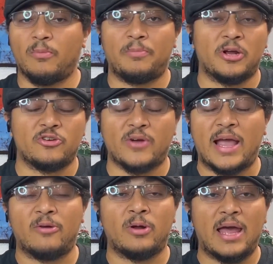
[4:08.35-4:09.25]
bearded
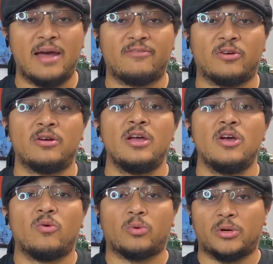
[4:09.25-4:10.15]
dragon, whatever,
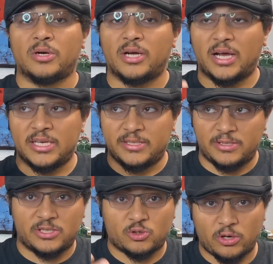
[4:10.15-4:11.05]
we're
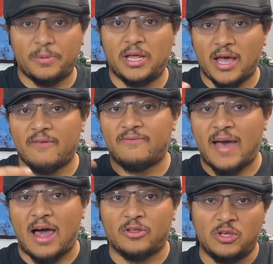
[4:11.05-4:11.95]
attributing a
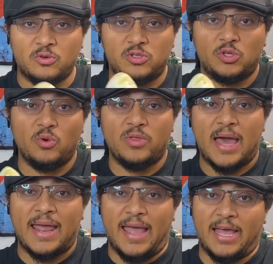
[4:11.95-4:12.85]
value to
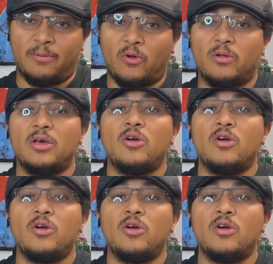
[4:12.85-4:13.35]
that animal.